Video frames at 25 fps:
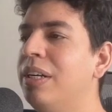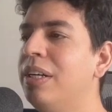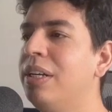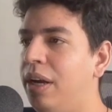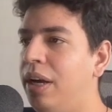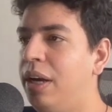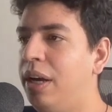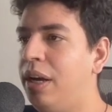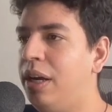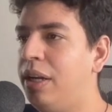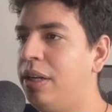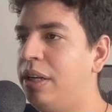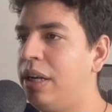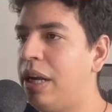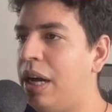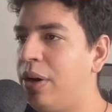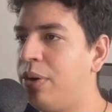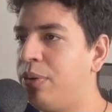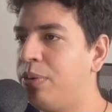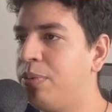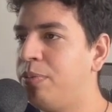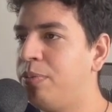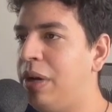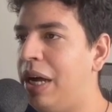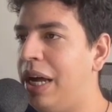And
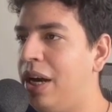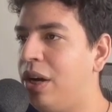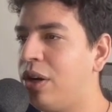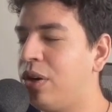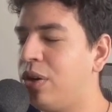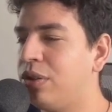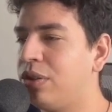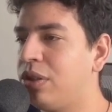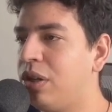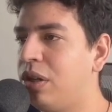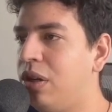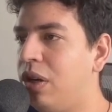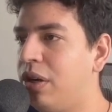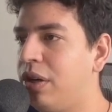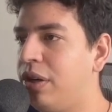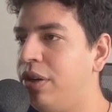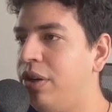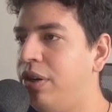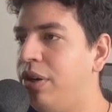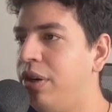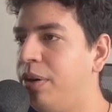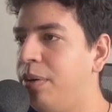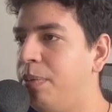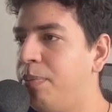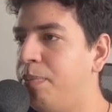I'll add a console log
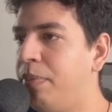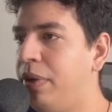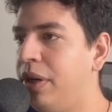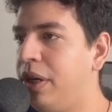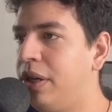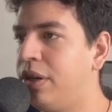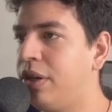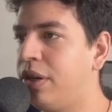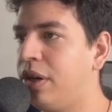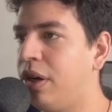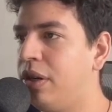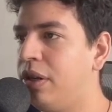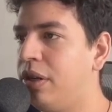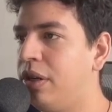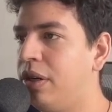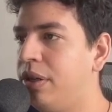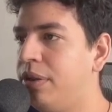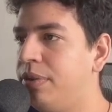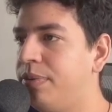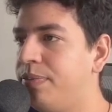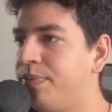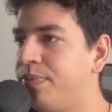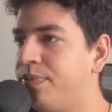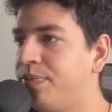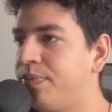here, pick color,
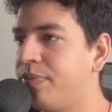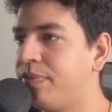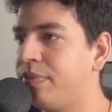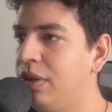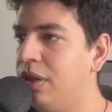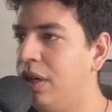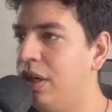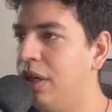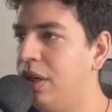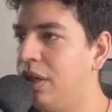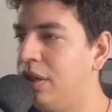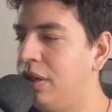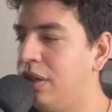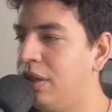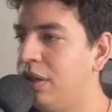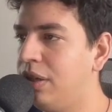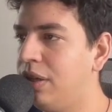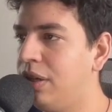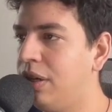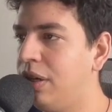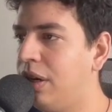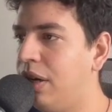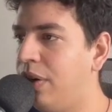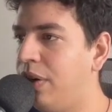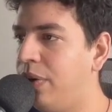and
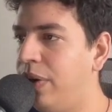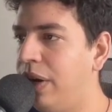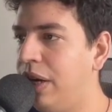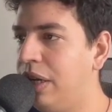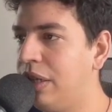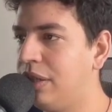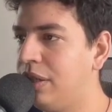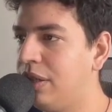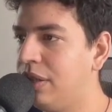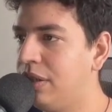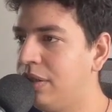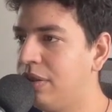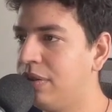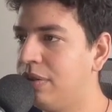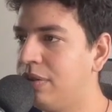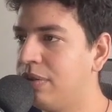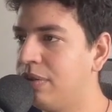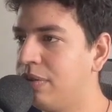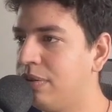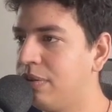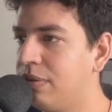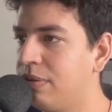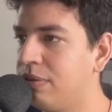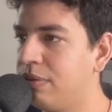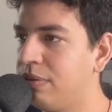I'll add
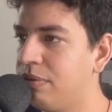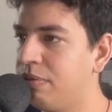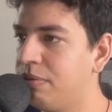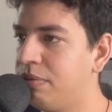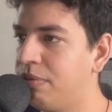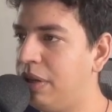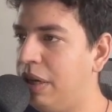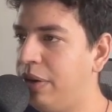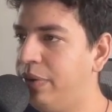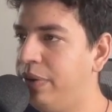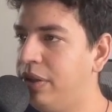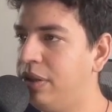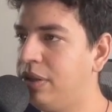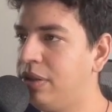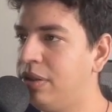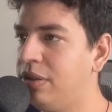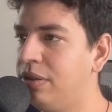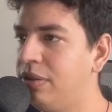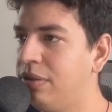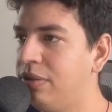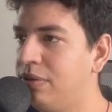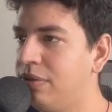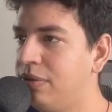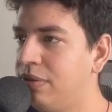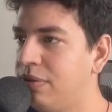flowers.
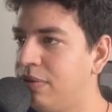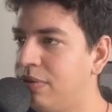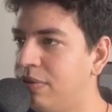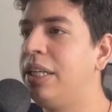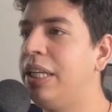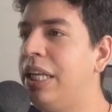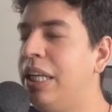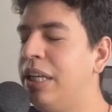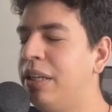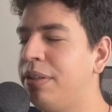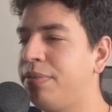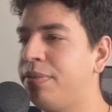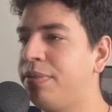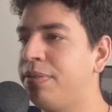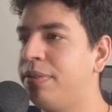If